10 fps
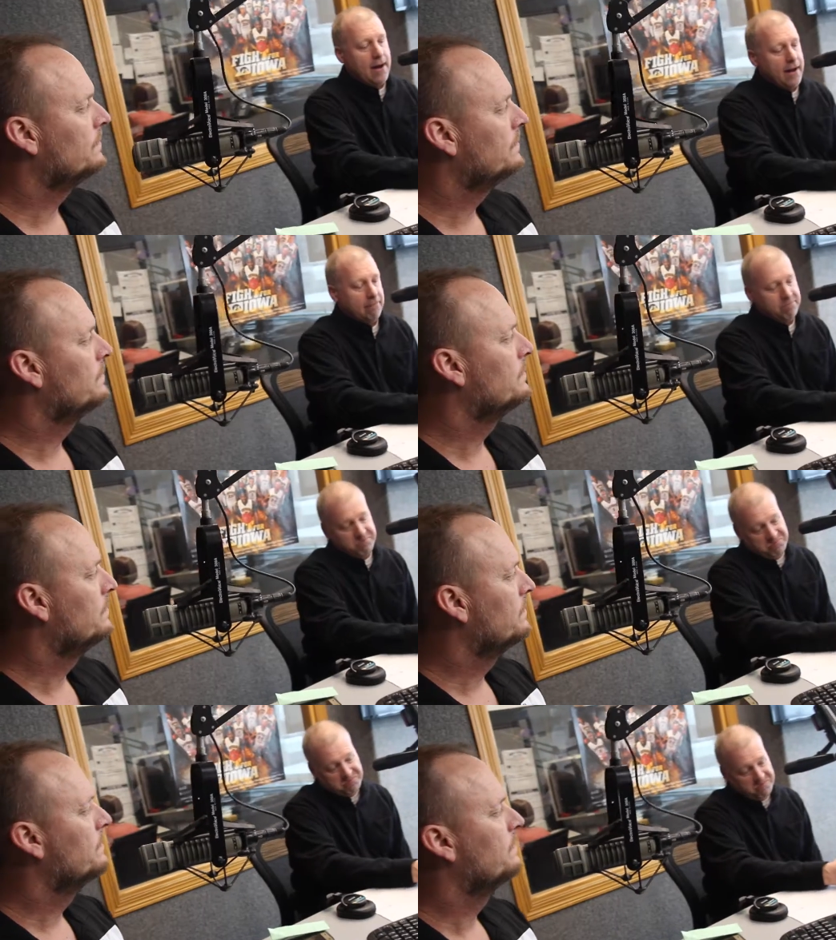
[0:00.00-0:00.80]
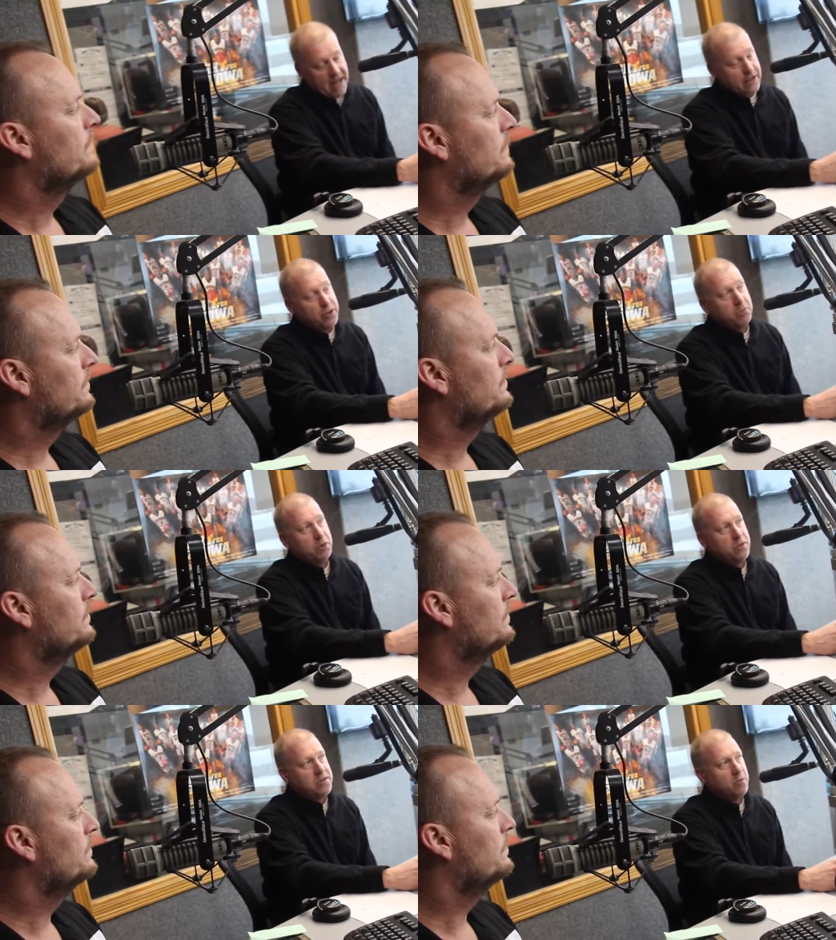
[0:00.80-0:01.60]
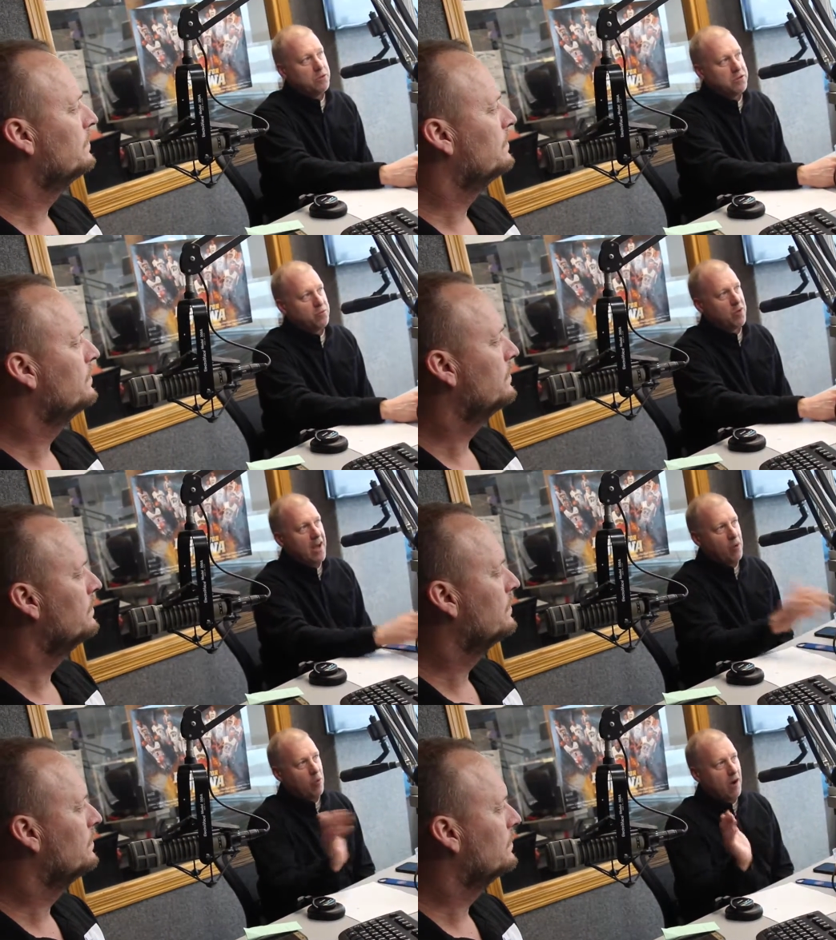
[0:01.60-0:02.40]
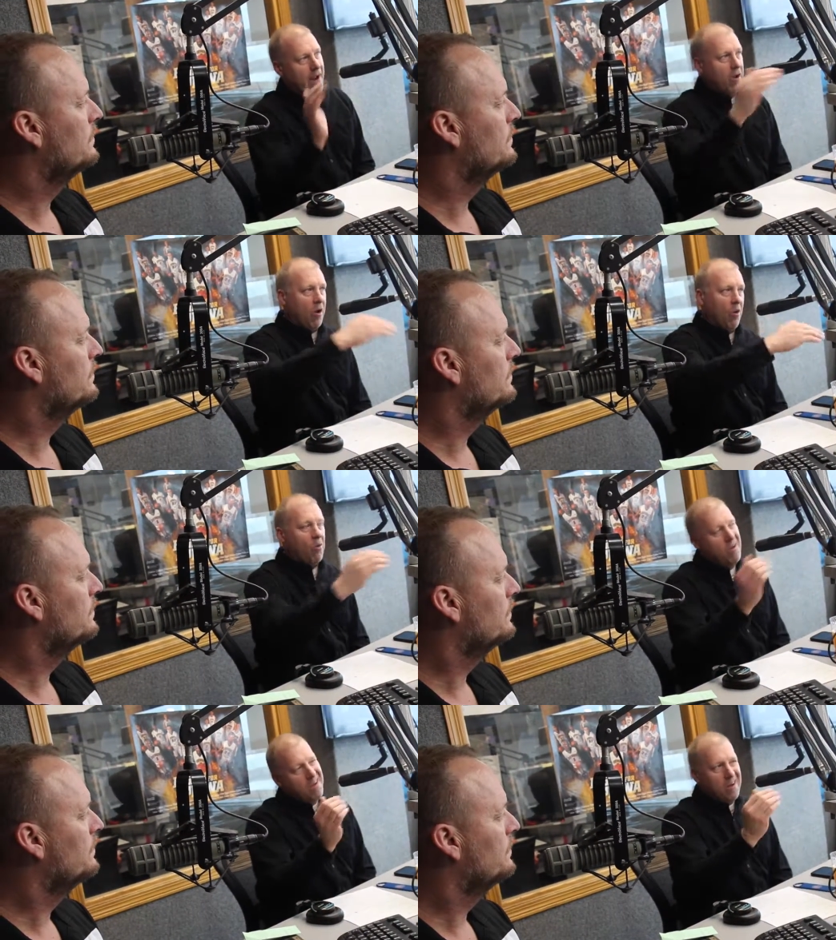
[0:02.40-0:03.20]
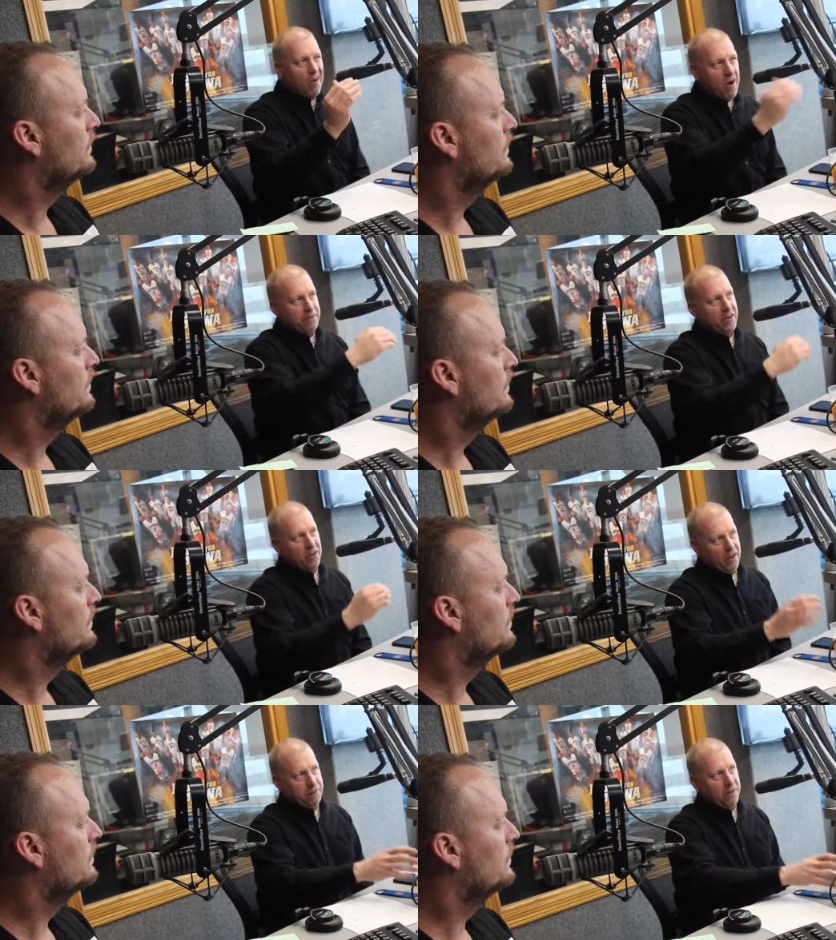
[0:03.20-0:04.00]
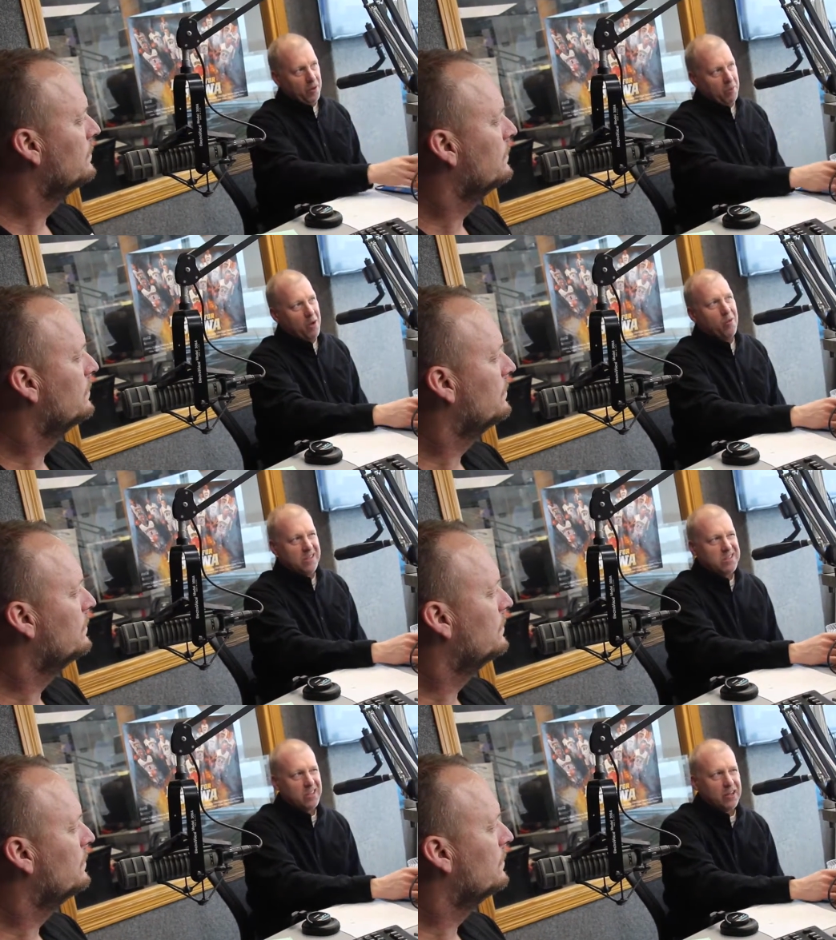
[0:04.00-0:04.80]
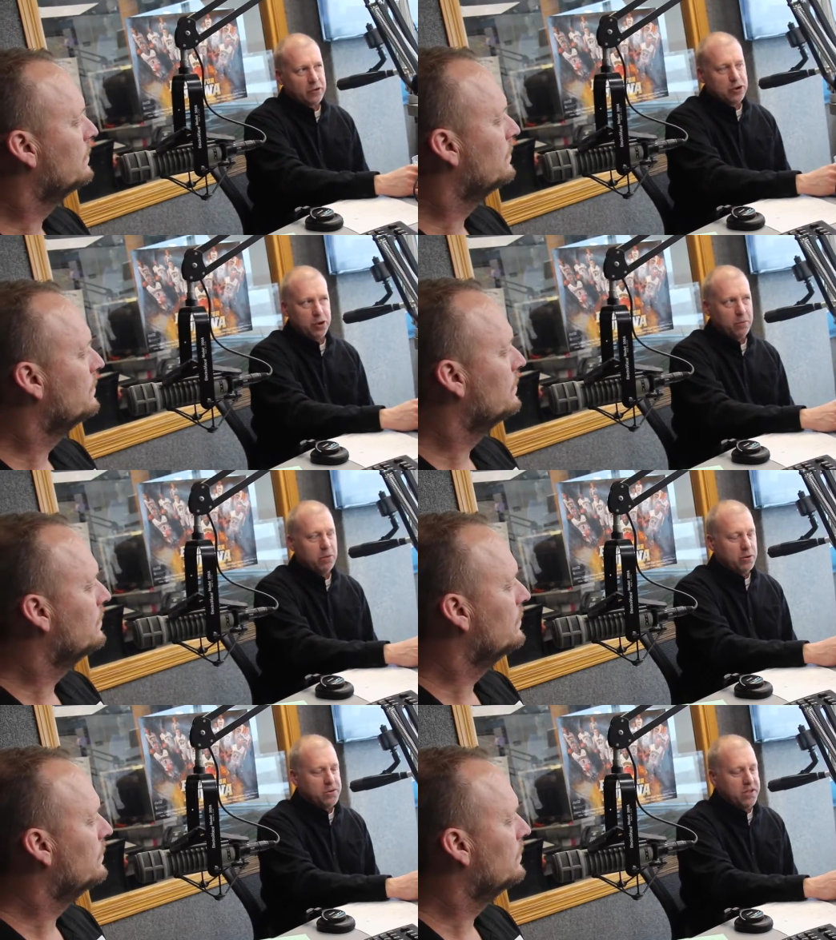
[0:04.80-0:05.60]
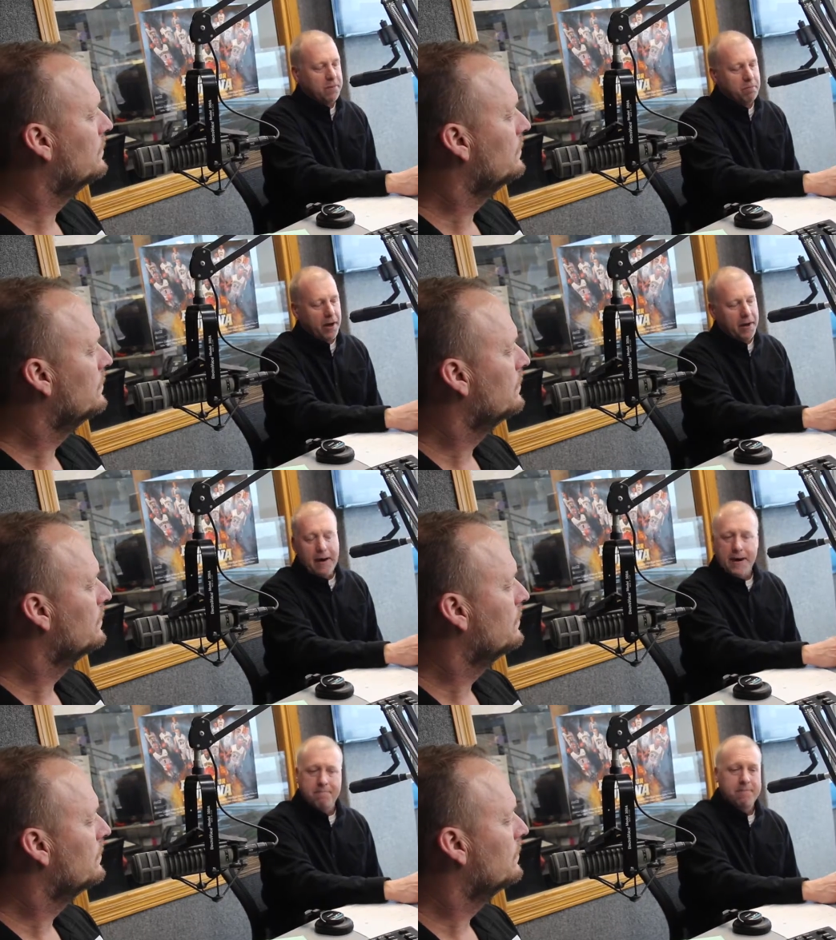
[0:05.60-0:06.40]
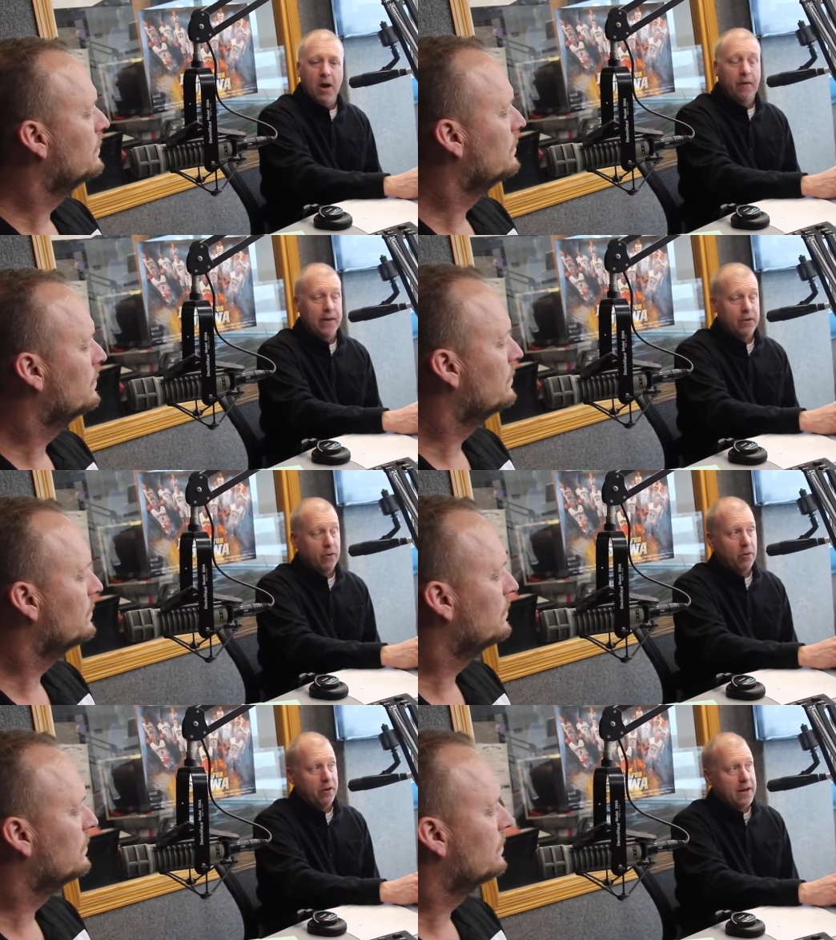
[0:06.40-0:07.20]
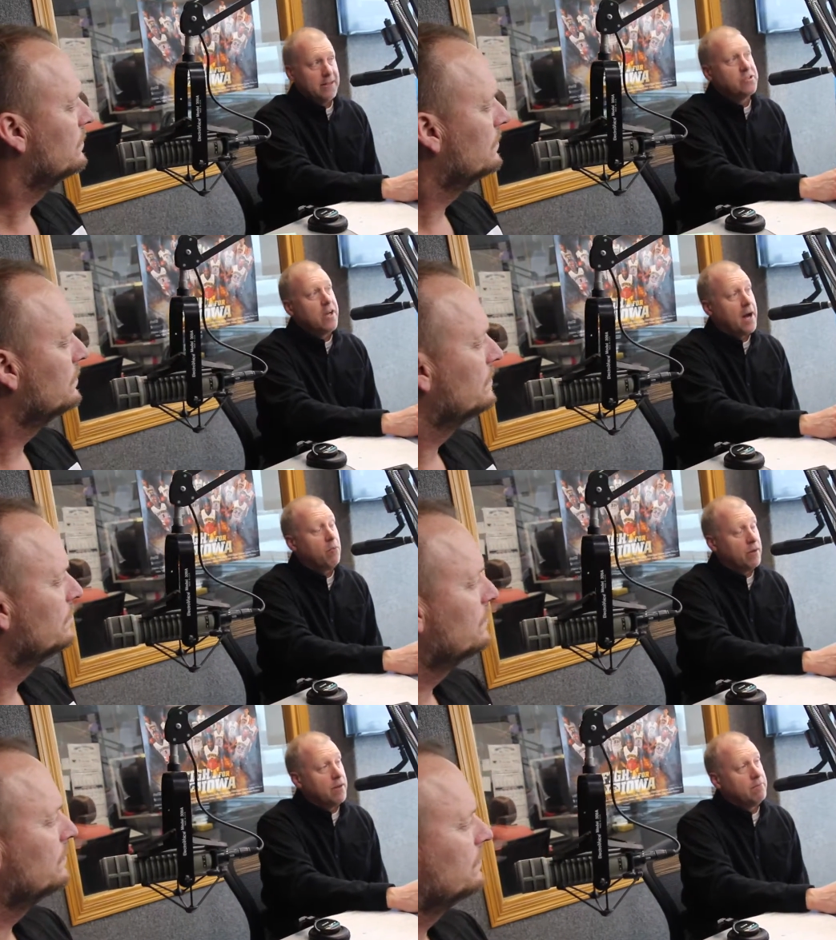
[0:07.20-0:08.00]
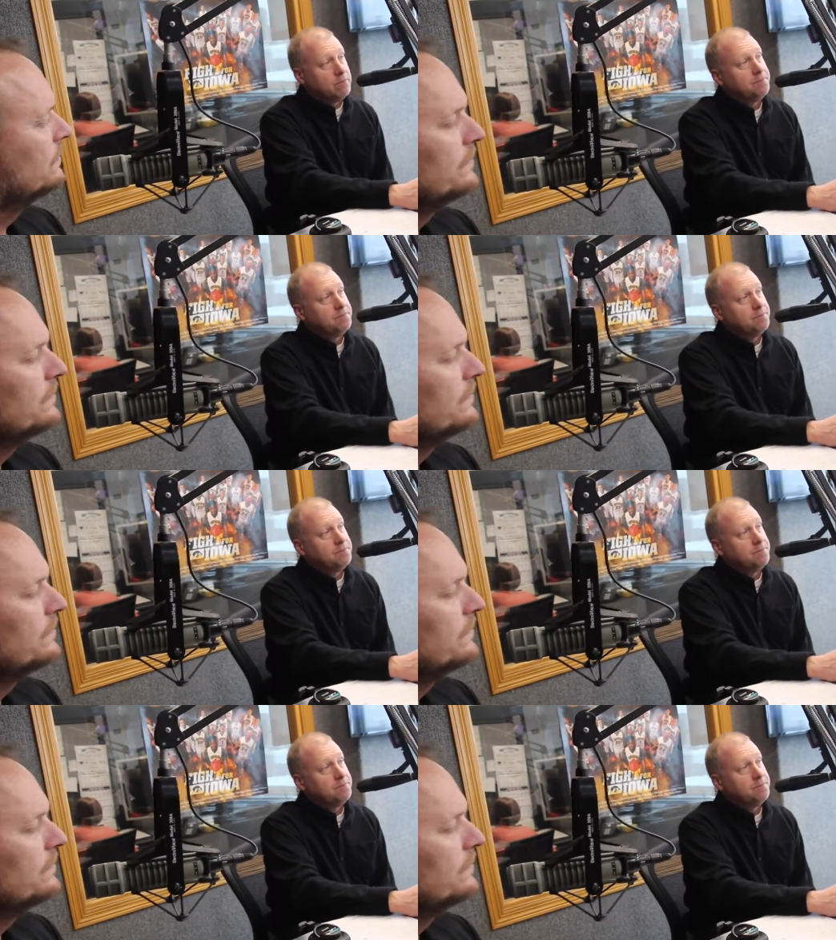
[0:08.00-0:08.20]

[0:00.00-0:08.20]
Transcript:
Speaker 1: Uh, not too boozy, which is kind of where I go off the cliff a little bit when it's a little too boozy. But um, no, they do a really nice job with it.